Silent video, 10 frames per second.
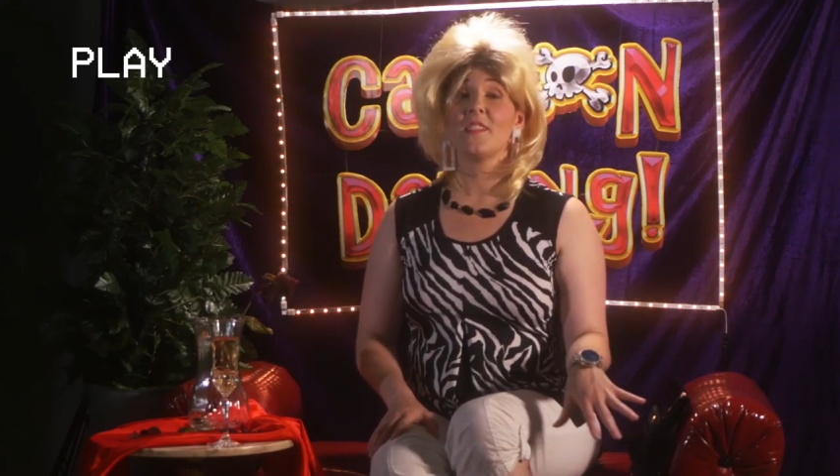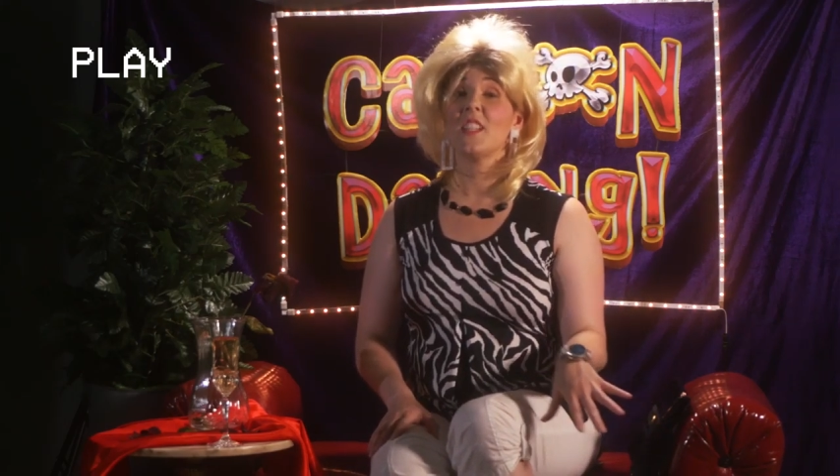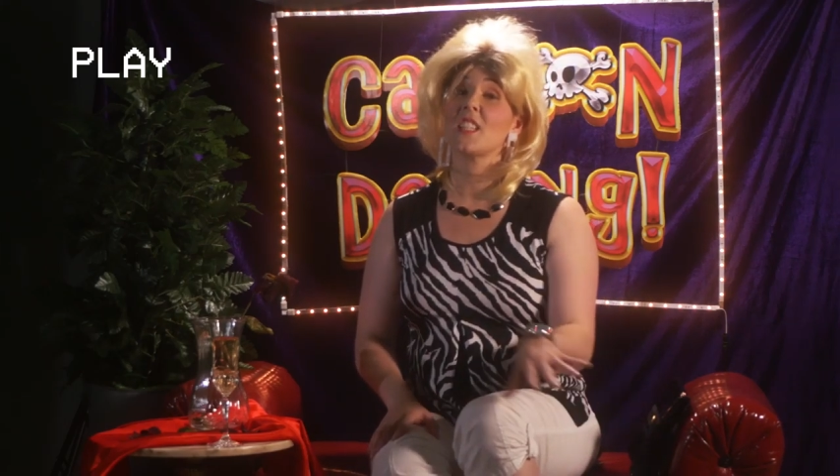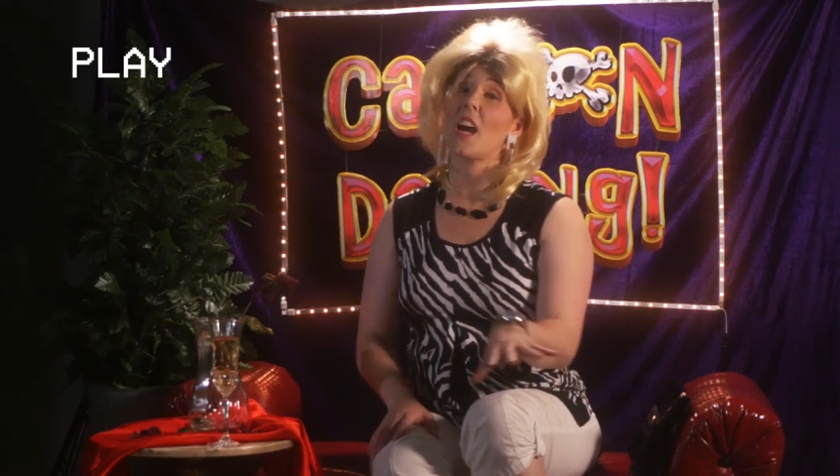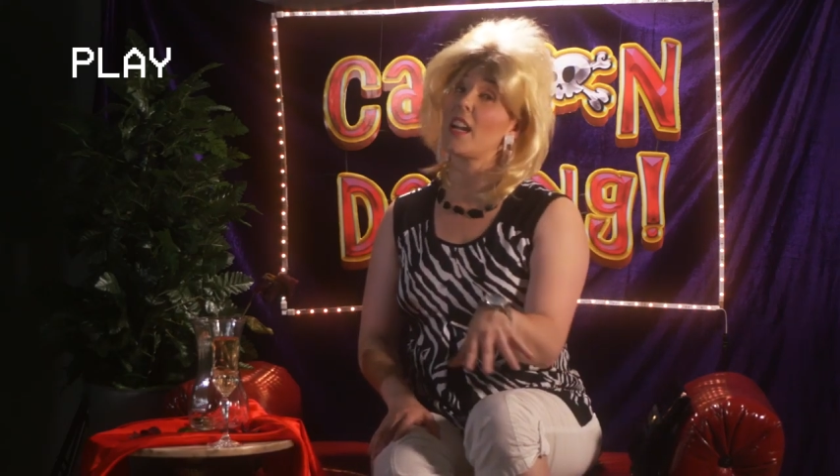
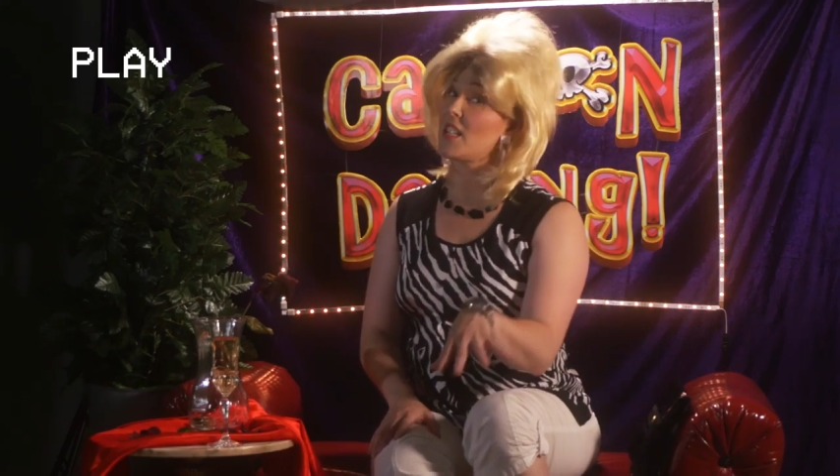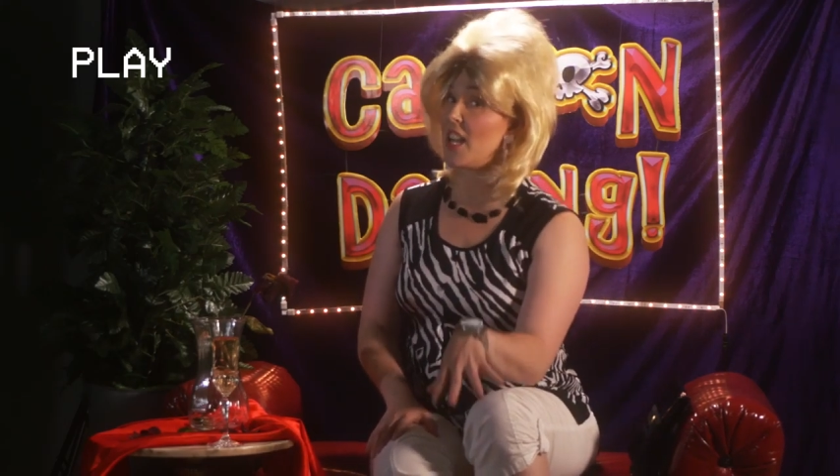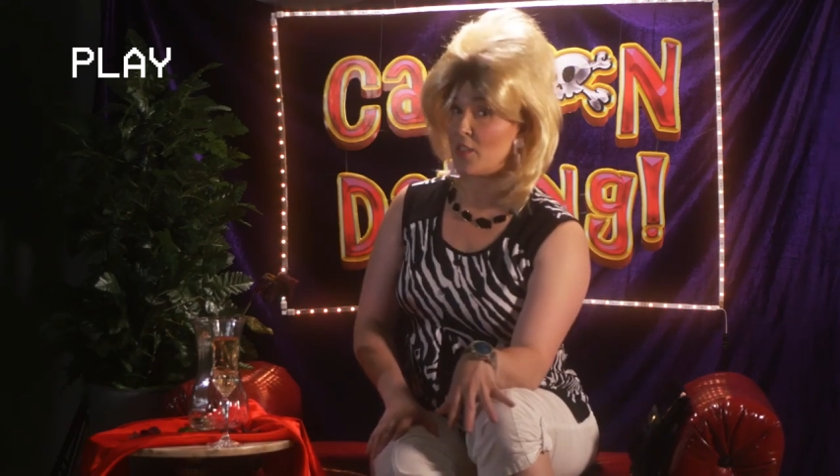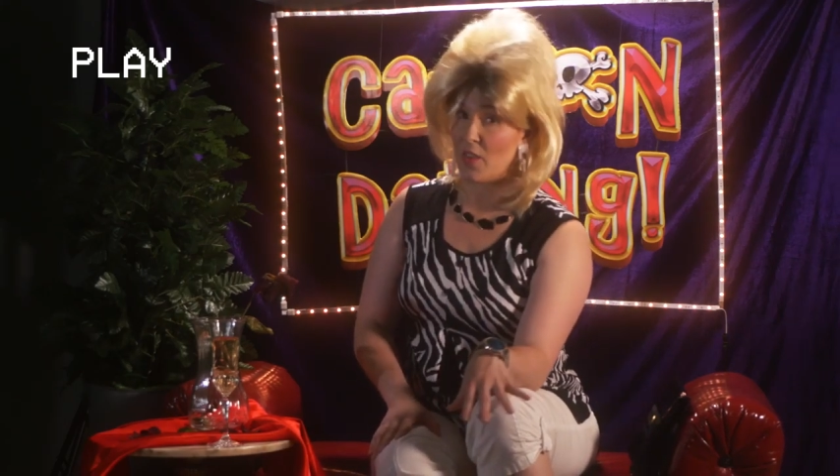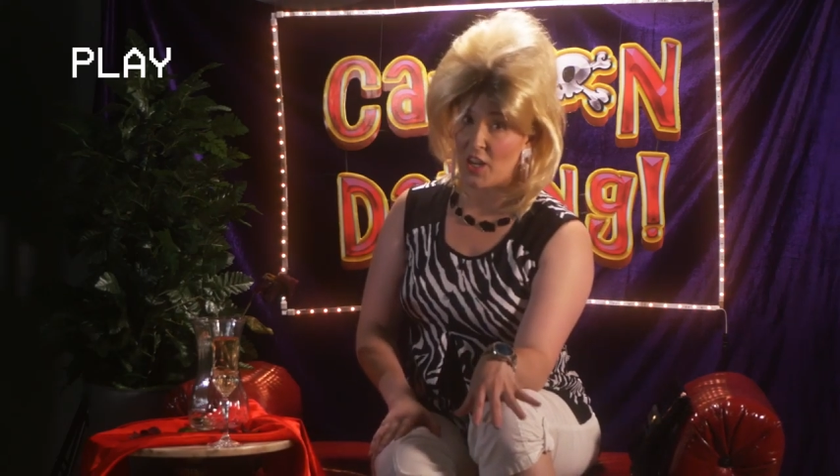He's got to
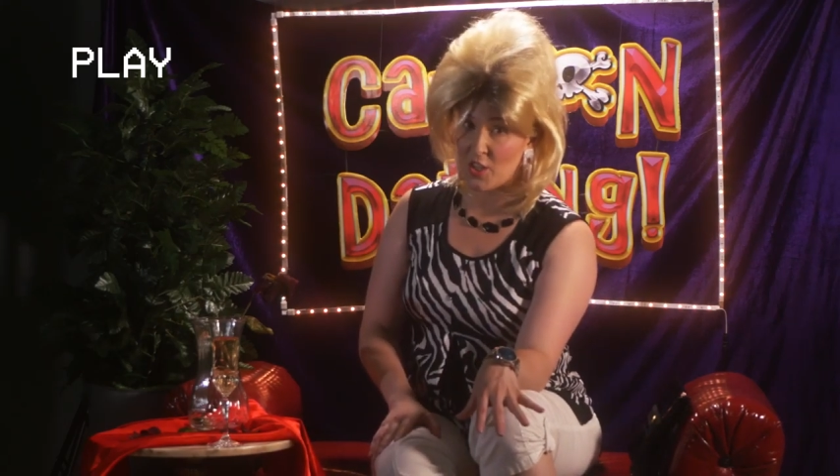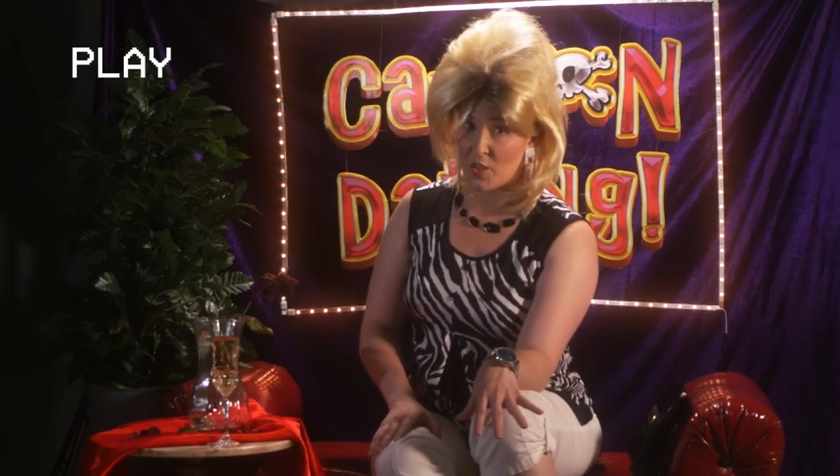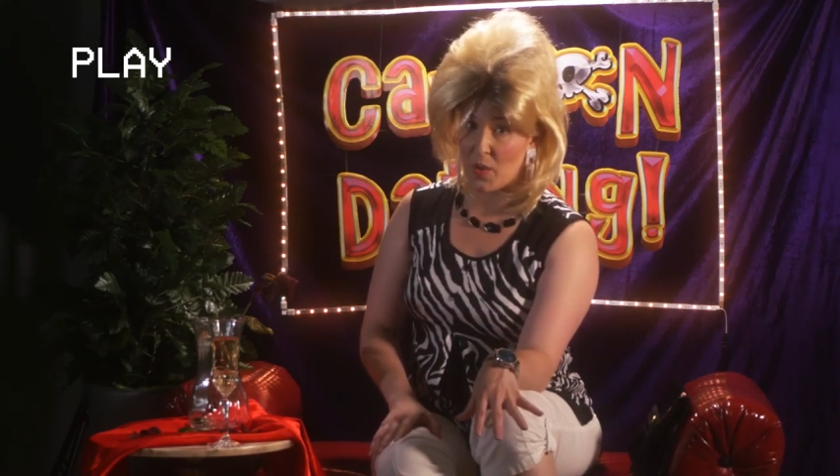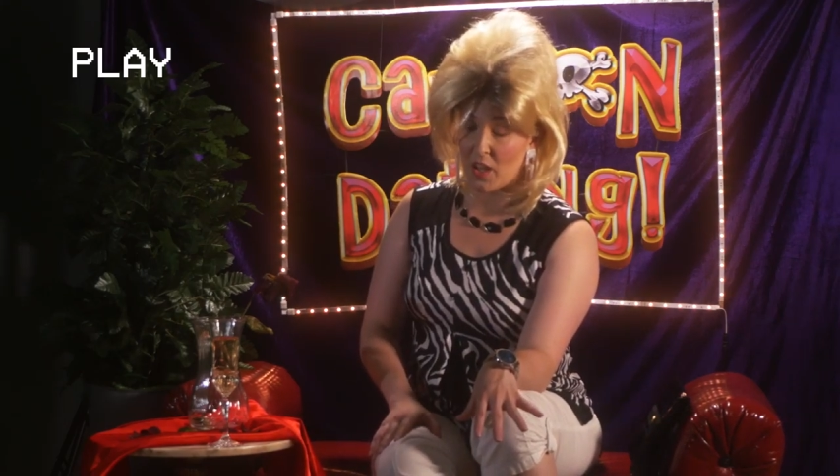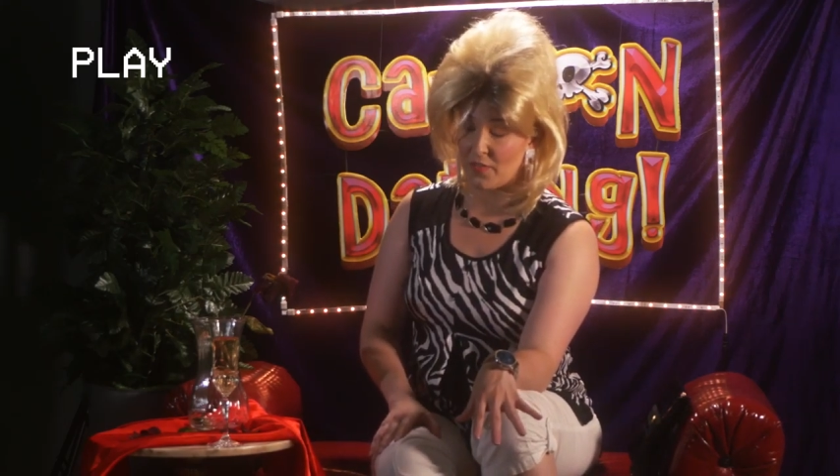take
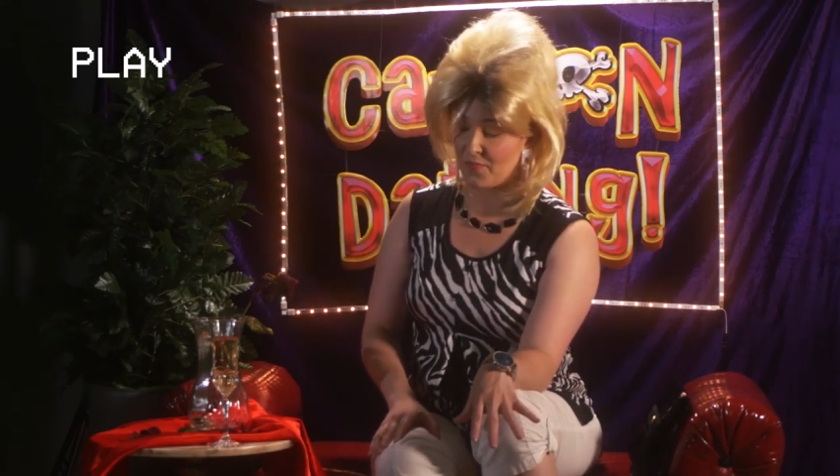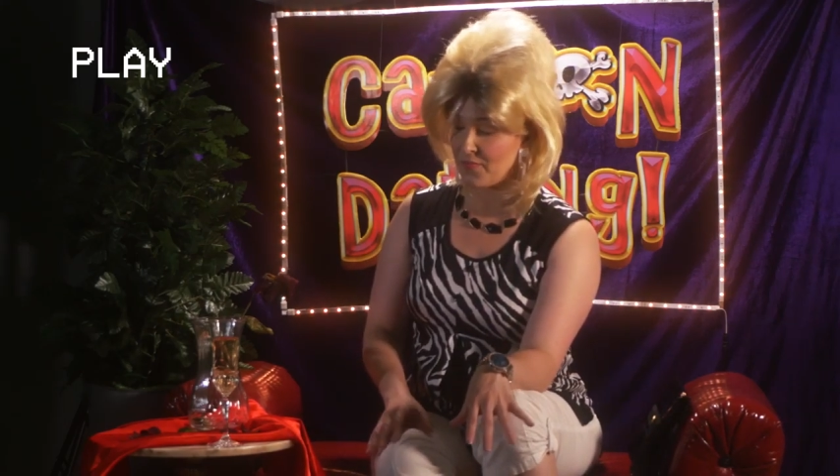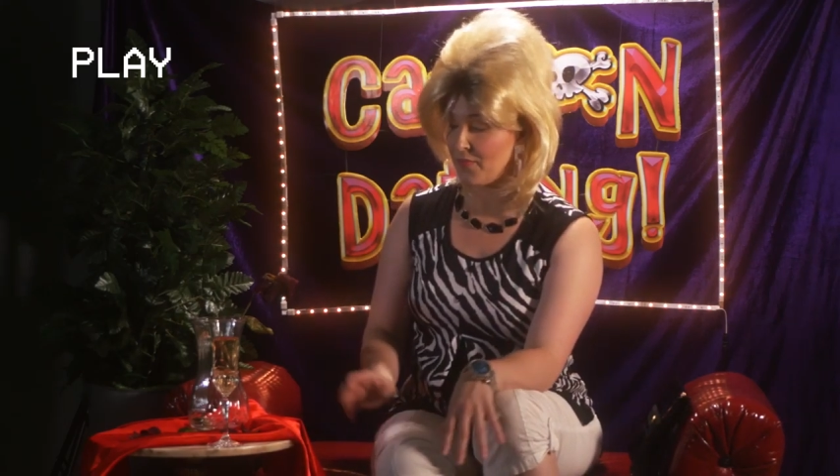directions well.